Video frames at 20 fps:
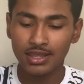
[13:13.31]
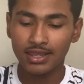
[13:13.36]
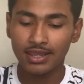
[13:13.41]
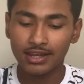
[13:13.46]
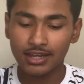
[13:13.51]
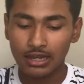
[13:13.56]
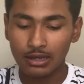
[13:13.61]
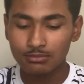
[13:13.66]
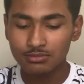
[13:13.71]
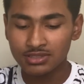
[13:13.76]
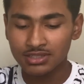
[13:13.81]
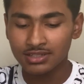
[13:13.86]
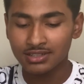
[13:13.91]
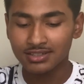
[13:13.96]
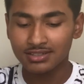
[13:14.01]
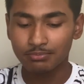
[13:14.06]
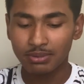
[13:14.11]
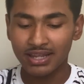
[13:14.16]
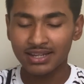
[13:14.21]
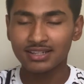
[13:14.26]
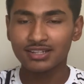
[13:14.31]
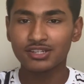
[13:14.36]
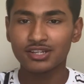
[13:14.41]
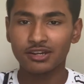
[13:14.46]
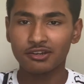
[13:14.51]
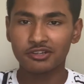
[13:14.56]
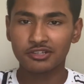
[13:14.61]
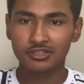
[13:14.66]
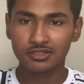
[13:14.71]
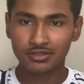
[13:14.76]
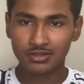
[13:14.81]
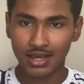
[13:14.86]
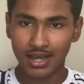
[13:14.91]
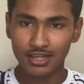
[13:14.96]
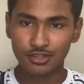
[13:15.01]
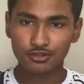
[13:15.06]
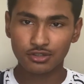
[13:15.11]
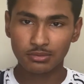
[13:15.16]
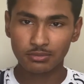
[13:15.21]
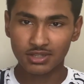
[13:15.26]
it comes in a ben and jerry's
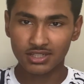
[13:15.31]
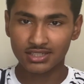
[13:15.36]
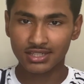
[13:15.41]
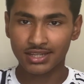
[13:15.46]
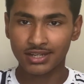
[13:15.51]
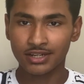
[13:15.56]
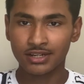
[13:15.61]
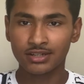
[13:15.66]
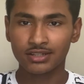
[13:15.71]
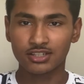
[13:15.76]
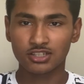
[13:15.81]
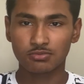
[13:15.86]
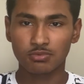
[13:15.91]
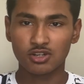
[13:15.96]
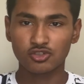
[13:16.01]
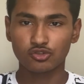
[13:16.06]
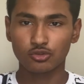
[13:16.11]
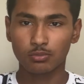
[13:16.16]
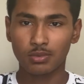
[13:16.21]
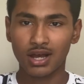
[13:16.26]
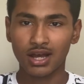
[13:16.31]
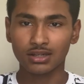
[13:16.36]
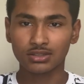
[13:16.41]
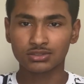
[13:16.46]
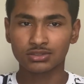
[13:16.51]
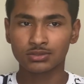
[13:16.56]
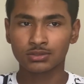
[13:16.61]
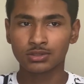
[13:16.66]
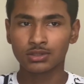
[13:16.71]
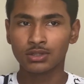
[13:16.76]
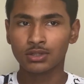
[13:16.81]
ice cream container a special box